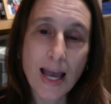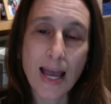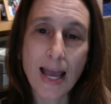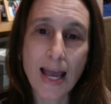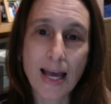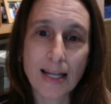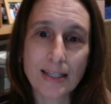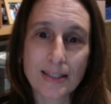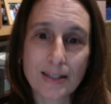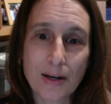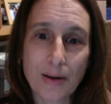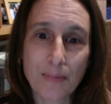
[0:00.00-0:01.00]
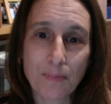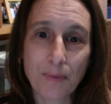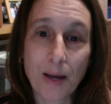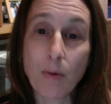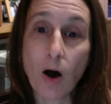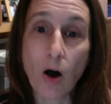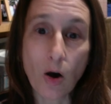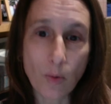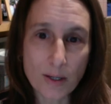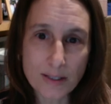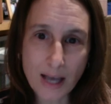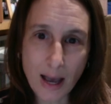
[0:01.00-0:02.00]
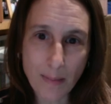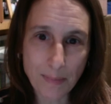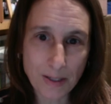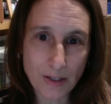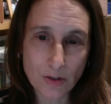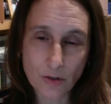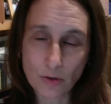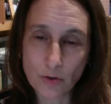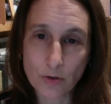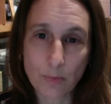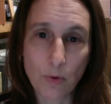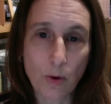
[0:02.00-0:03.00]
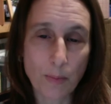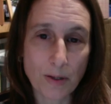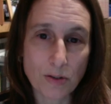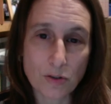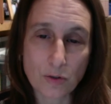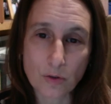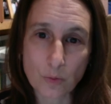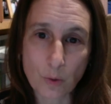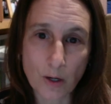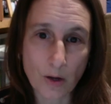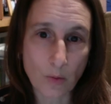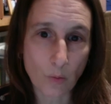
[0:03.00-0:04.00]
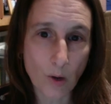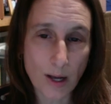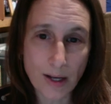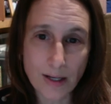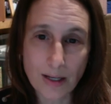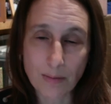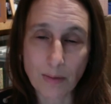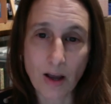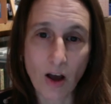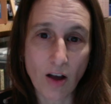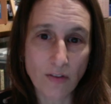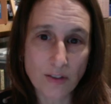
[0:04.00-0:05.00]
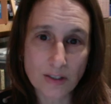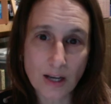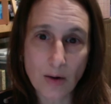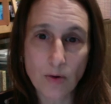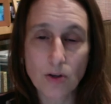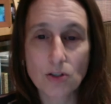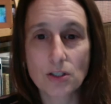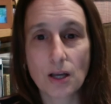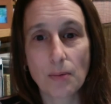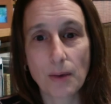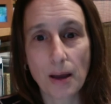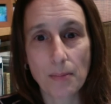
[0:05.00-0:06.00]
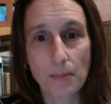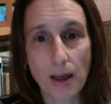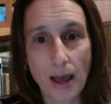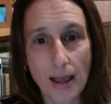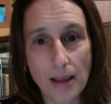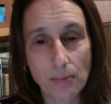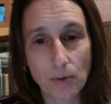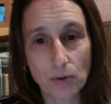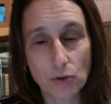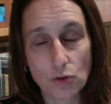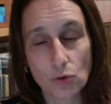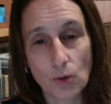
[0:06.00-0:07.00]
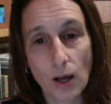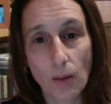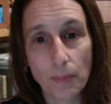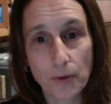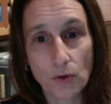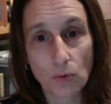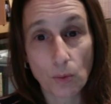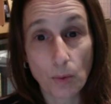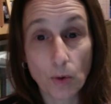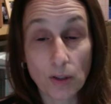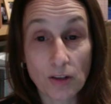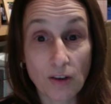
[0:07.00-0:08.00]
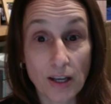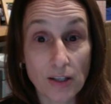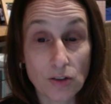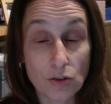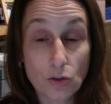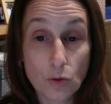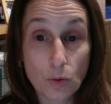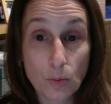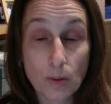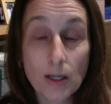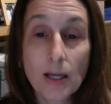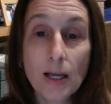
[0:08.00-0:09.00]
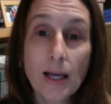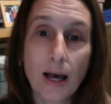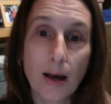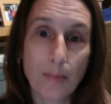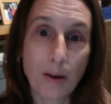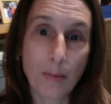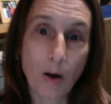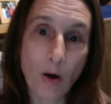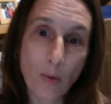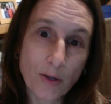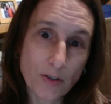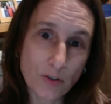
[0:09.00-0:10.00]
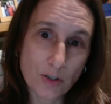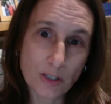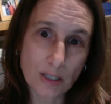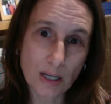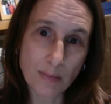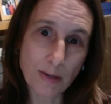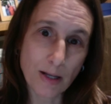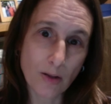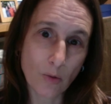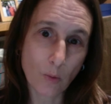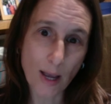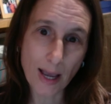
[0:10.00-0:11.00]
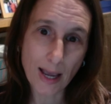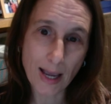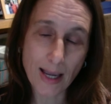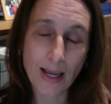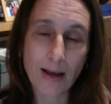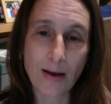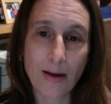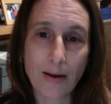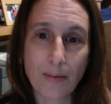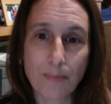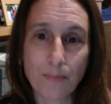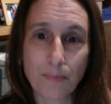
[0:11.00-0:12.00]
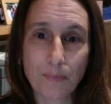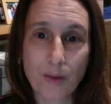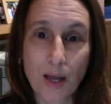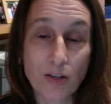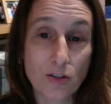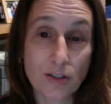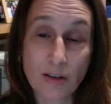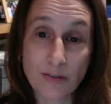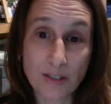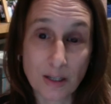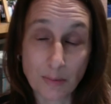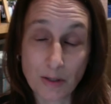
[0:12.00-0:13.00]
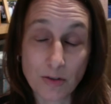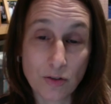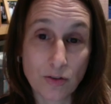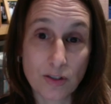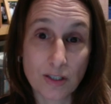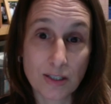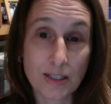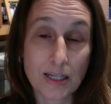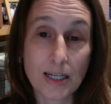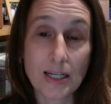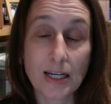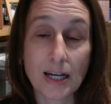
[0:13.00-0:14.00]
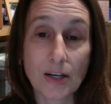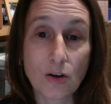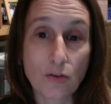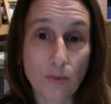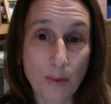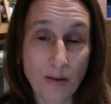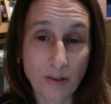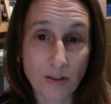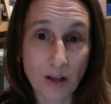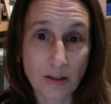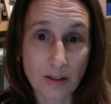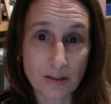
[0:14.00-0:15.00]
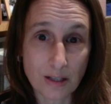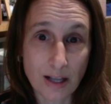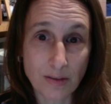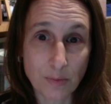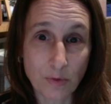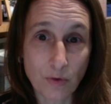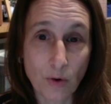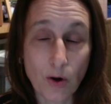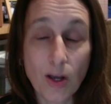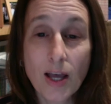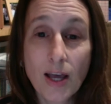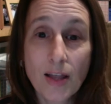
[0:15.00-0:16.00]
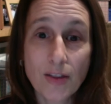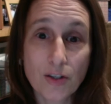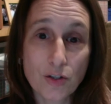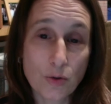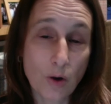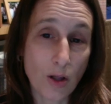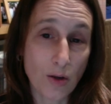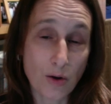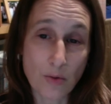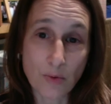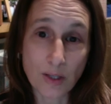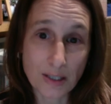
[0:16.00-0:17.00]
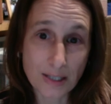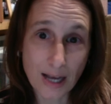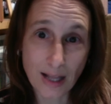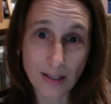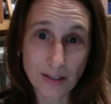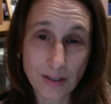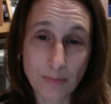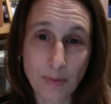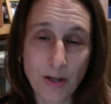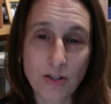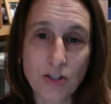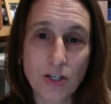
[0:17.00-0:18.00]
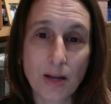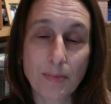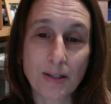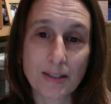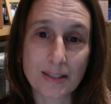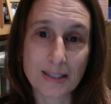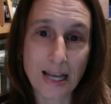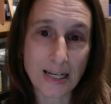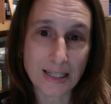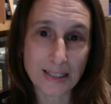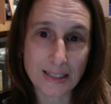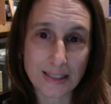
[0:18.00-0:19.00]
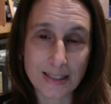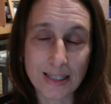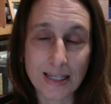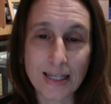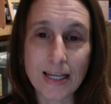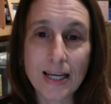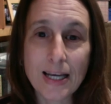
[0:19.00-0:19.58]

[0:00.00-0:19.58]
And I'm always happy to support my students one-on-one in my office hours. I'm able to help you remotely via Zoom. I'm always just an email away. I just love seeing my students succeed, and I know from having taught this class before that you all are a really talented bunch, and I'm excited to see